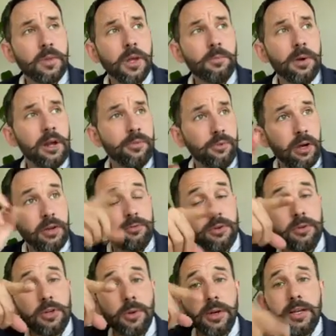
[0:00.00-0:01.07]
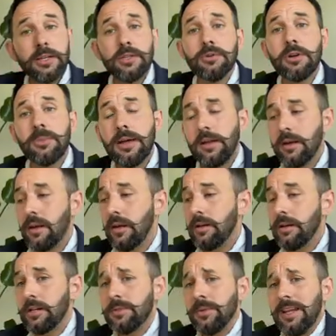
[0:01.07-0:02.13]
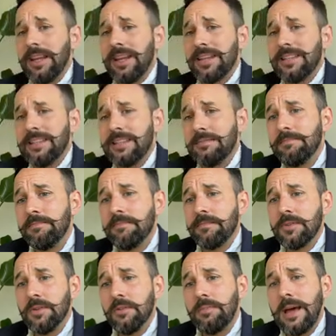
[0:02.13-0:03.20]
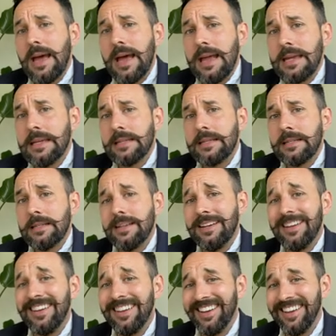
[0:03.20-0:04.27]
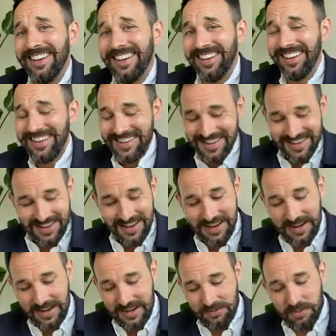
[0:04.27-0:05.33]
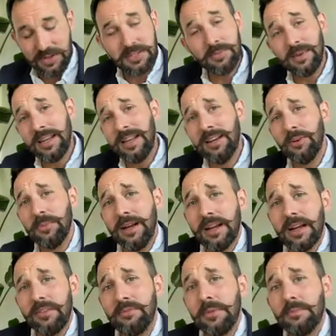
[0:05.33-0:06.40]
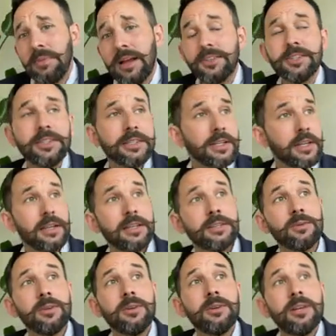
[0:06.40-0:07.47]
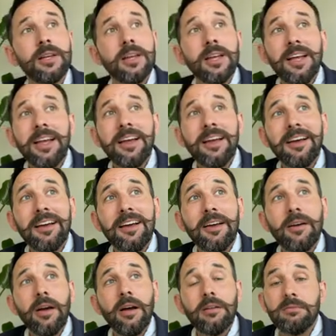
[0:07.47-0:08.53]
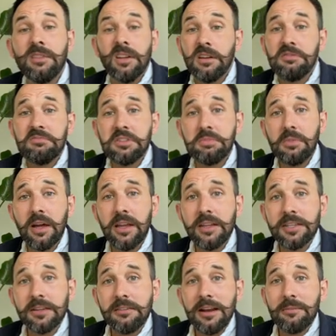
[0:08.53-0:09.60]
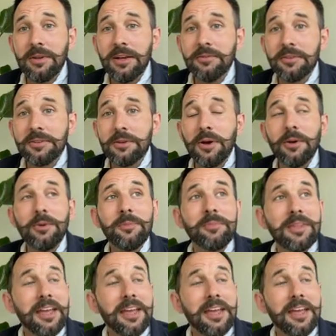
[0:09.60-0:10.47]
But I thought I'd real quick talk about the garden because we're going to get to some sort of pet hates and possibly a little bit of government bashing today as well. It's my Instagram live. I'll do what I want.